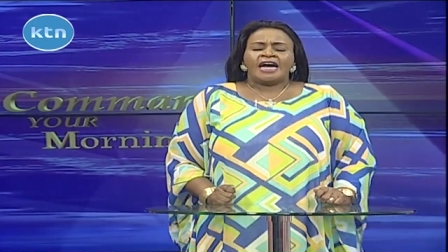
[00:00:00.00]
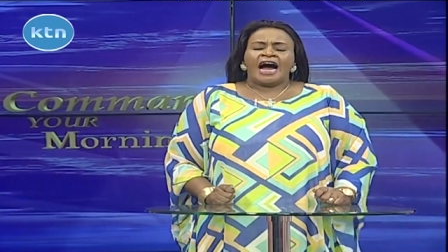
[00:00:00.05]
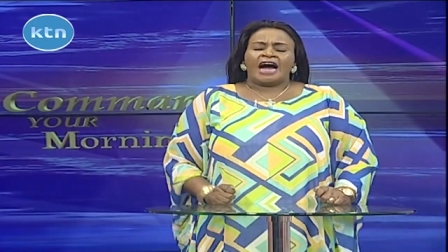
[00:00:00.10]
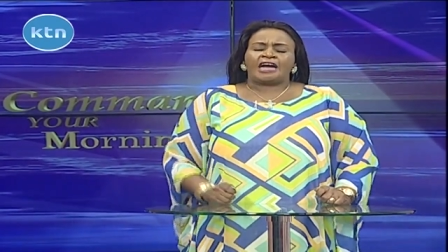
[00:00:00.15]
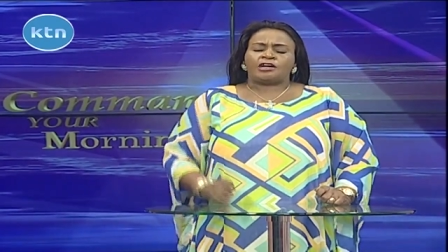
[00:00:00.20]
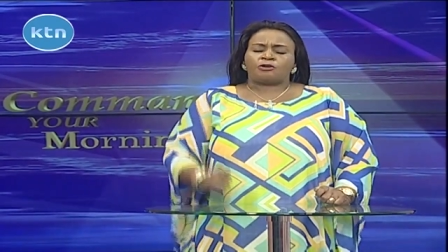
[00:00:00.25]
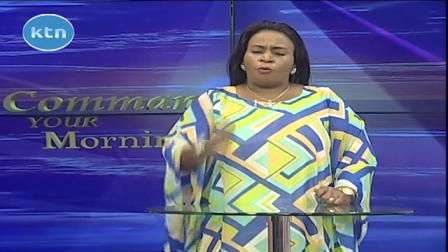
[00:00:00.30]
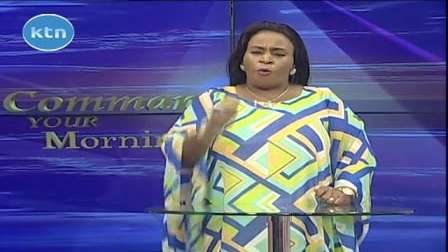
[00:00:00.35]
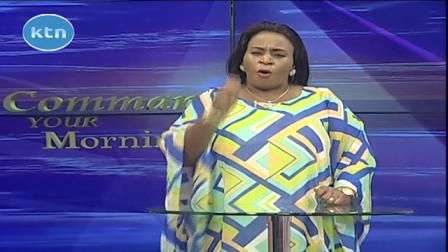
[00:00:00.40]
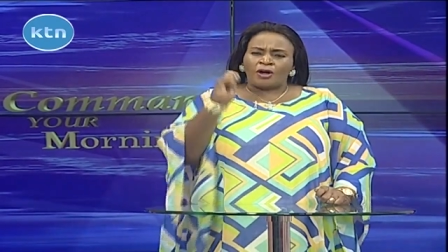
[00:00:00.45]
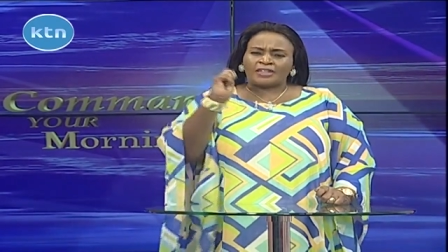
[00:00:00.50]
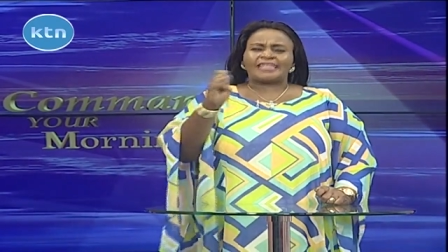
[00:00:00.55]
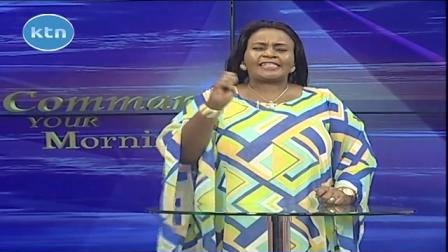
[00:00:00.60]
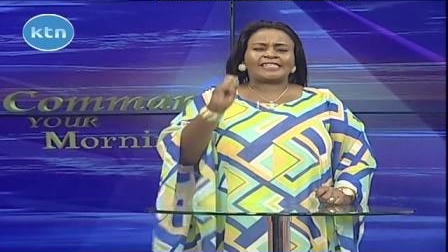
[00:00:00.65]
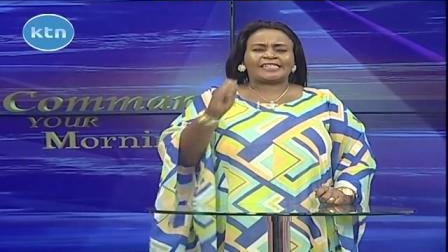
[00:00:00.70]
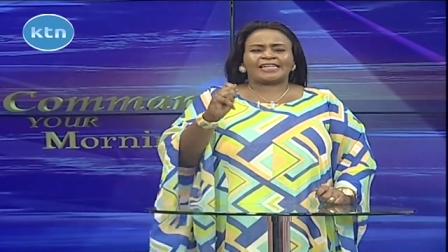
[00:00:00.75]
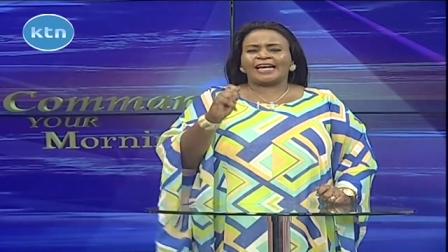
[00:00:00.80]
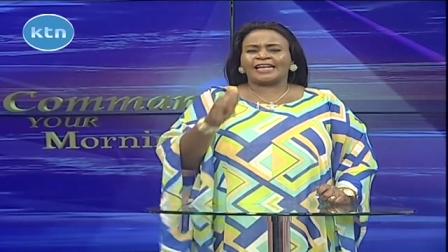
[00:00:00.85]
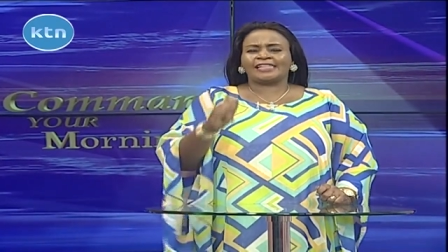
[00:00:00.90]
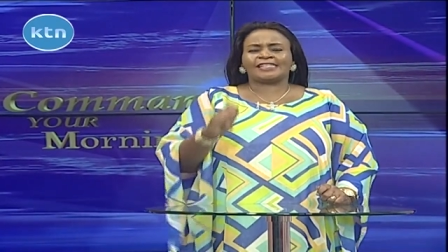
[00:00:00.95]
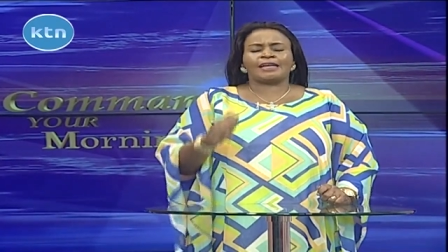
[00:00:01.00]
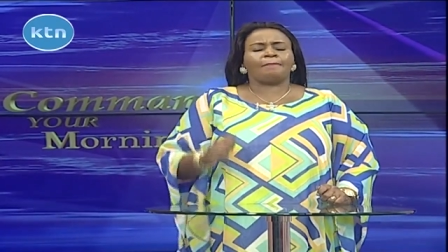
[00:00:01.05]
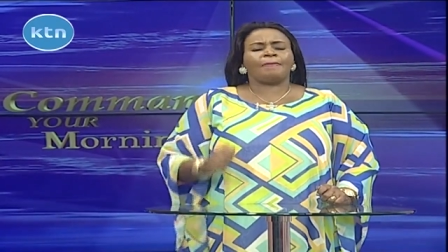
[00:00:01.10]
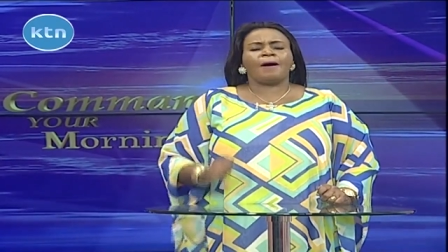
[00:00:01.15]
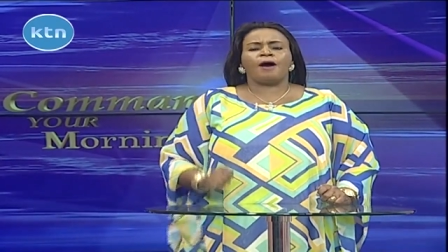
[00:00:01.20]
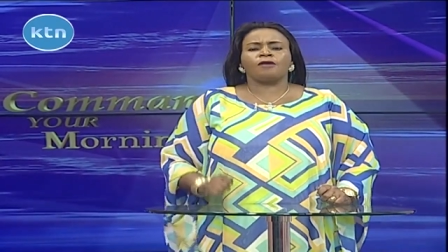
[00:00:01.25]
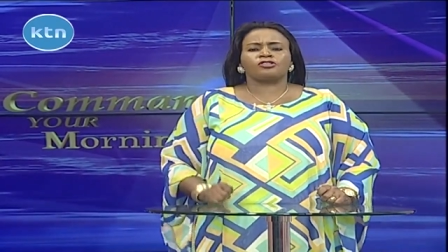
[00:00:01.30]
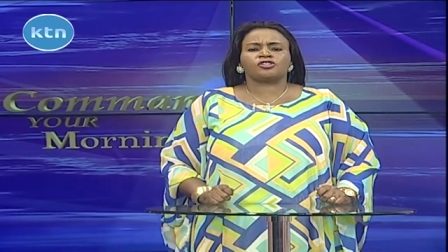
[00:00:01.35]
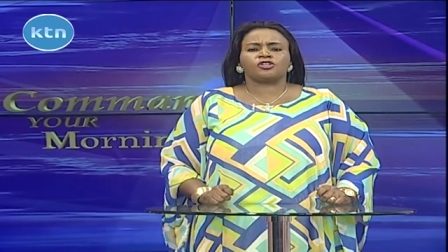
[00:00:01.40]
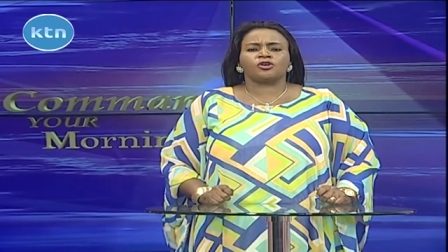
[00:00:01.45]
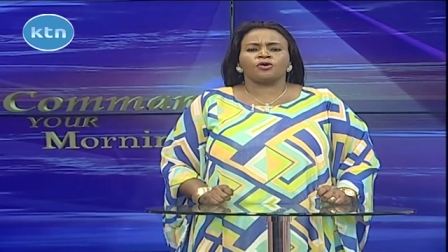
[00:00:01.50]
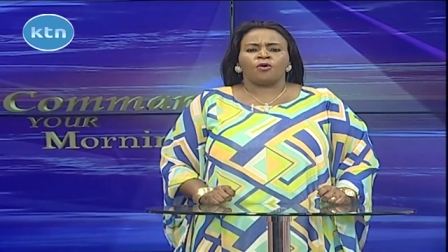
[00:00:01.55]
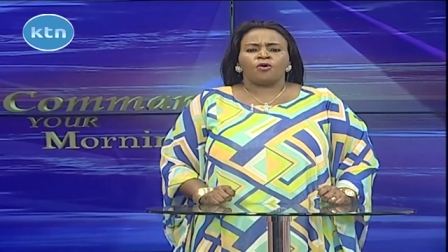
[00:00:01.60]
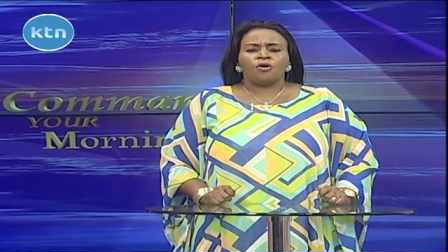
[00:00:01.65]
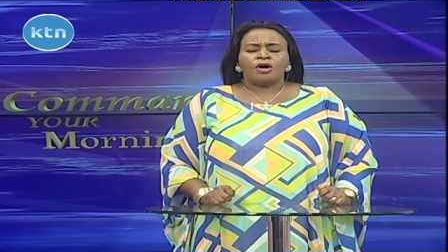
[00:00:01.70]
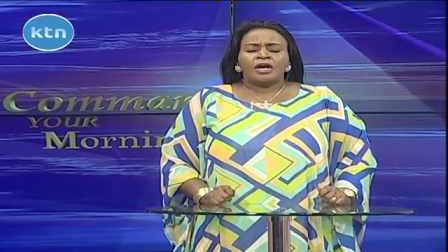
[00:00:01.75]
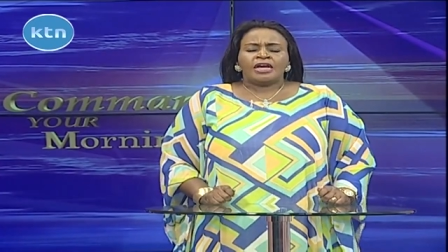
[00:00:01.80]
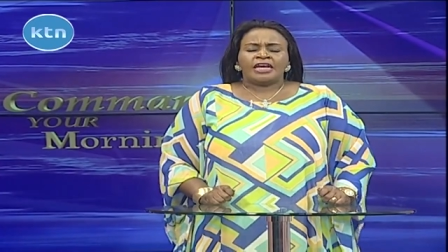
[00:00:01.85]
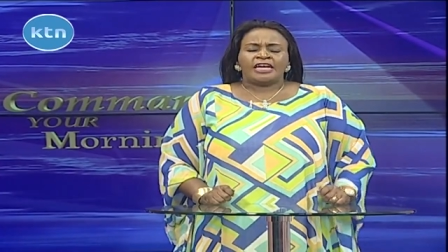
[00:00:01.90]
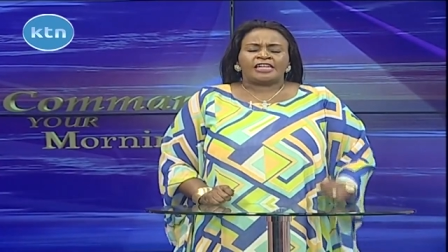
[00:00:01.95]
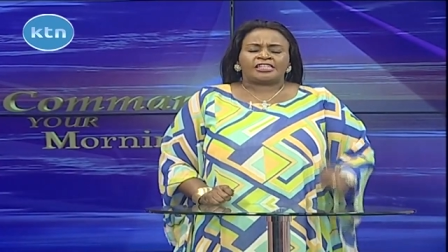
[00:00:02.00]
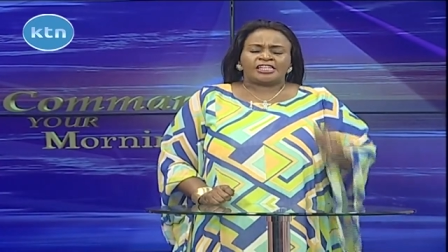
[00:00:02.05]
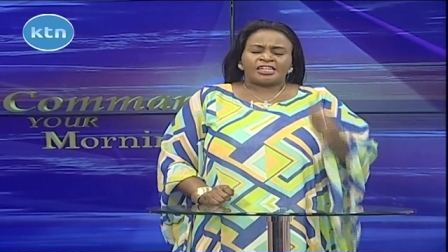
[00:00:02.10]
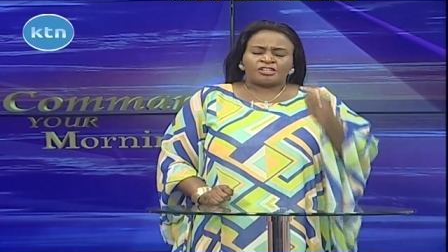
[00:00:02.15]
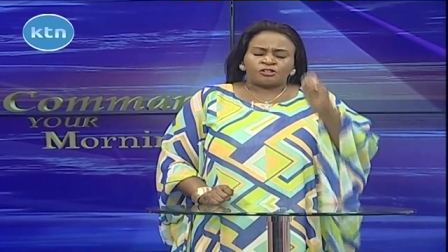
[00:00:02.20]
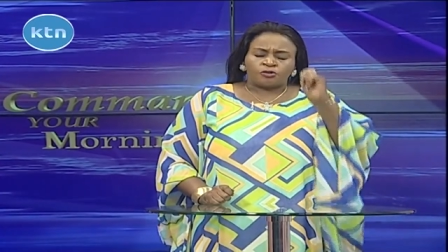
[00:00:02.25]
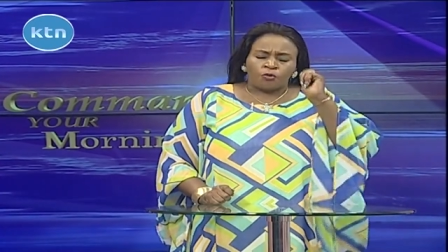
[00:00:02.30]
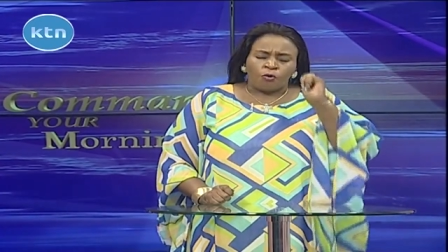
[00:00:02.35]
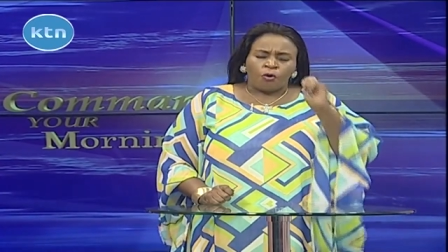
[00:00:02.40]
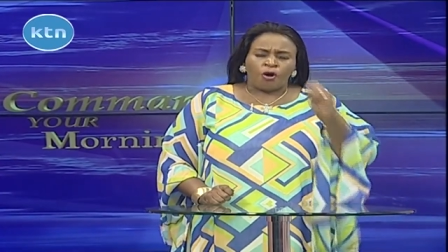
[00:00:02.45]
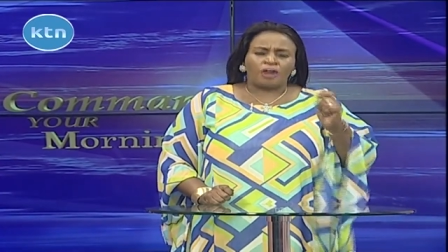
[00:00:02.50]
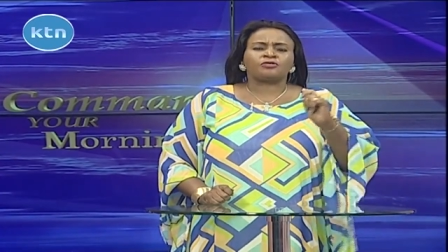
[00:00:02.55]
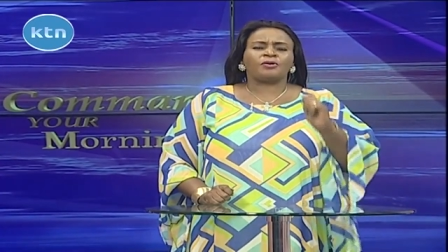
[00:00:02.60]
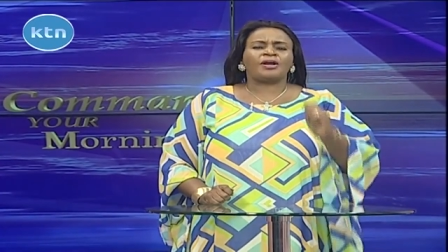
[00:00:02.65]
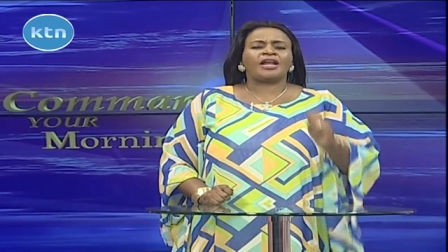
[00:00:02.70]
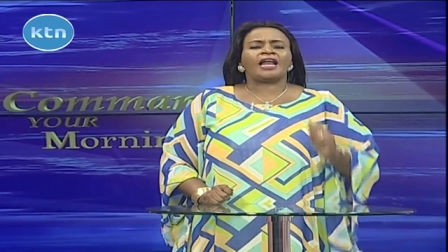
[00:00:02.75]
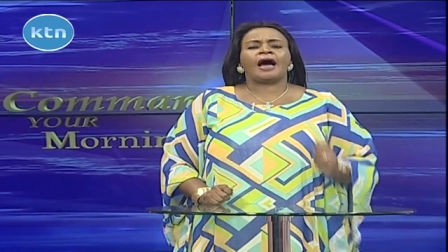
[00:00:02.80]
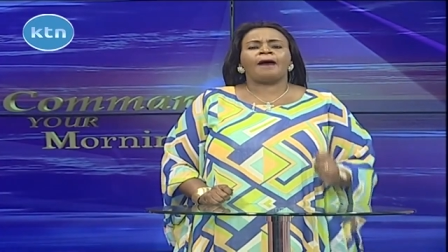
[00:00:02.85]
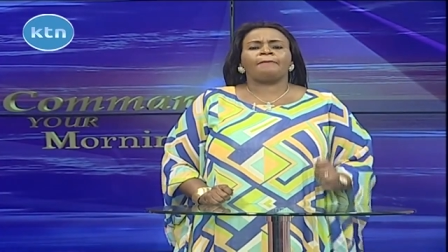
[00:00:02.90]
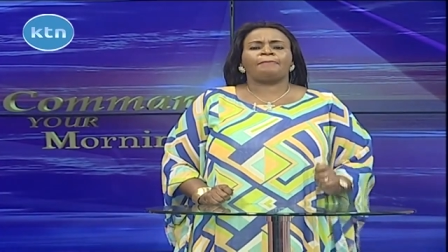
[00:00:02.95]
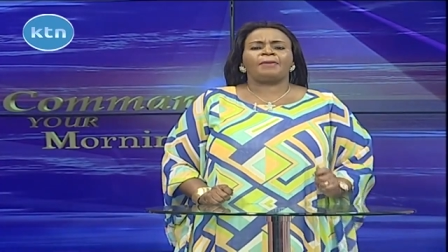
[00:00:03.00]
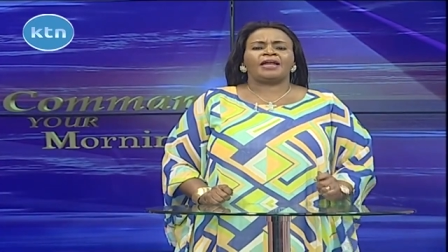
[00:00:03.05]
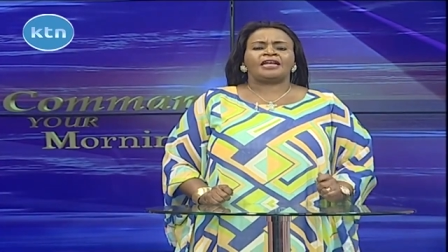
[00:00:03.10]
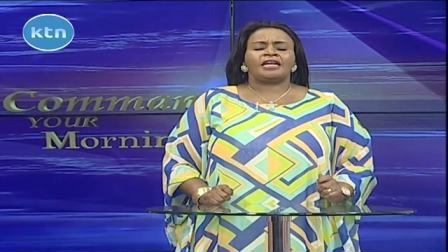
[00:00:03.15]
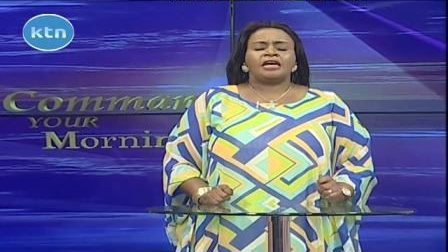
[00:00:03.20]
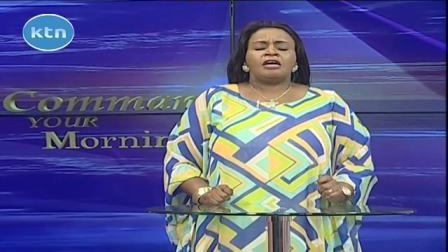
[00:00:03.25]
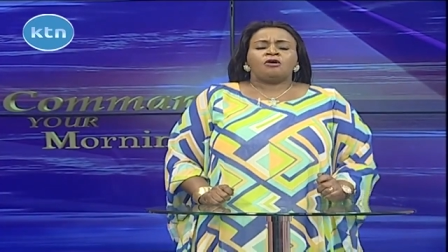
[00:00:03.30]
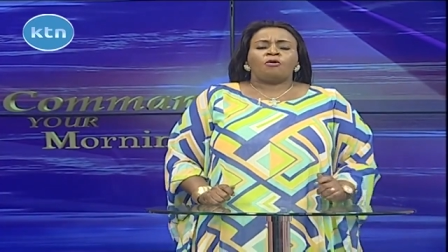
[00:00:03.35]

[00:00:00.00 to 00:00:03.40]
And what it says about you, it is what will happen.